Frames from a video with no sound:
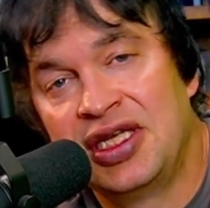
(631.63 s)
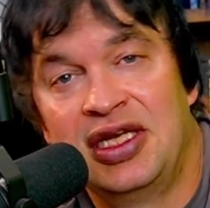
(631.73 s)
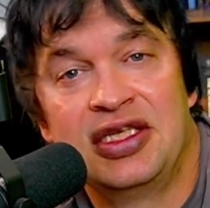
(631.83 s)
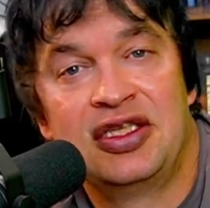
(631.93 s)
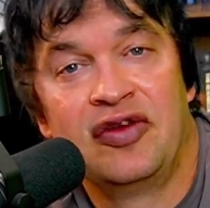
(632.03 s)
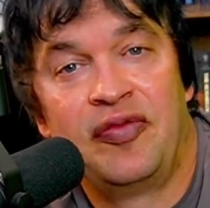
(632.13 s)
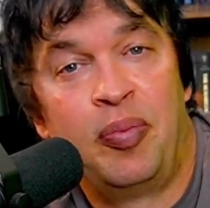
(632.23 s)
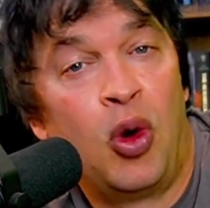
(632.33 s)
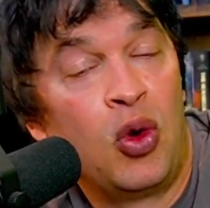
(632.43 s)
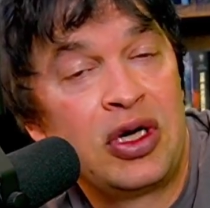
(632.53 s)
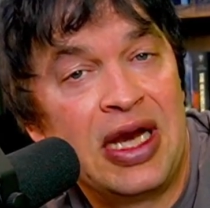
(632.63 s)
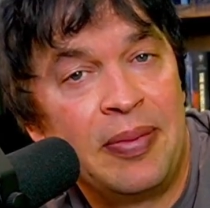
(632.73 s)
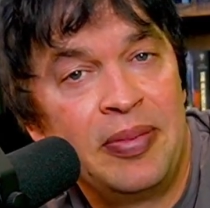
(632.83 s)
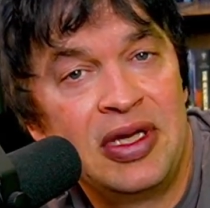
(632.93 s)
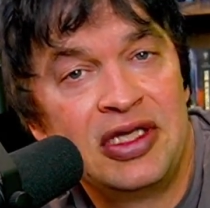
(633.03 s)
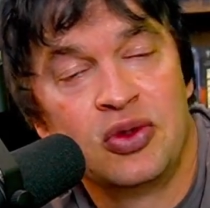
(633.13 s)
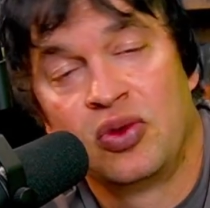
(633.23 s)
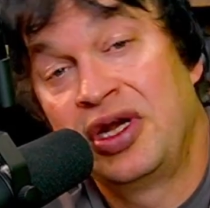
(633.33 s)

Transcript: a list of port numbers or